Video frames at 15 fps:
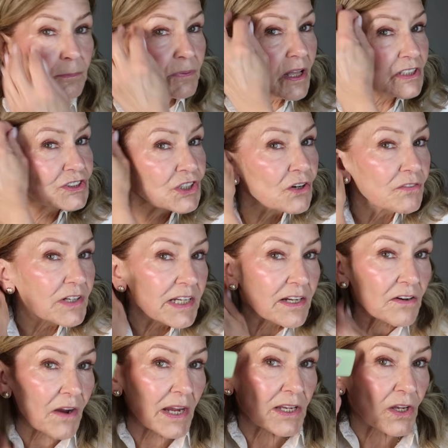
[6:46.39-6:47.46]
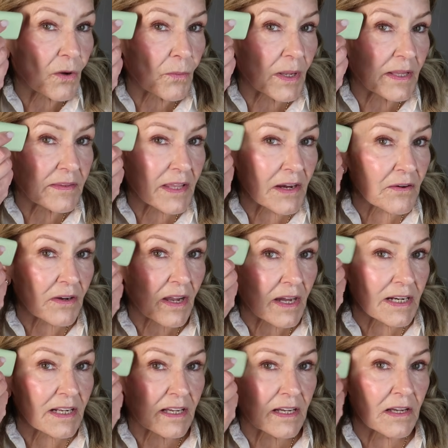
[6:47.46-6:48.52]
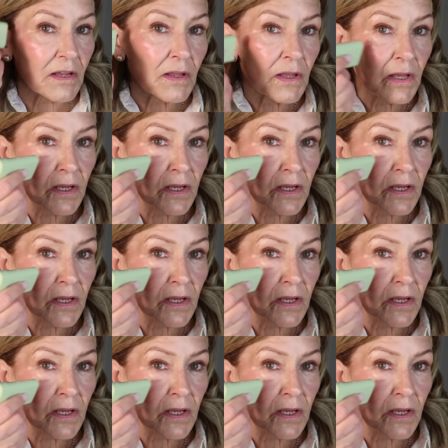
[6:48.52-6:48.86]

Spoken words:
blush over here, I can go in there and kind of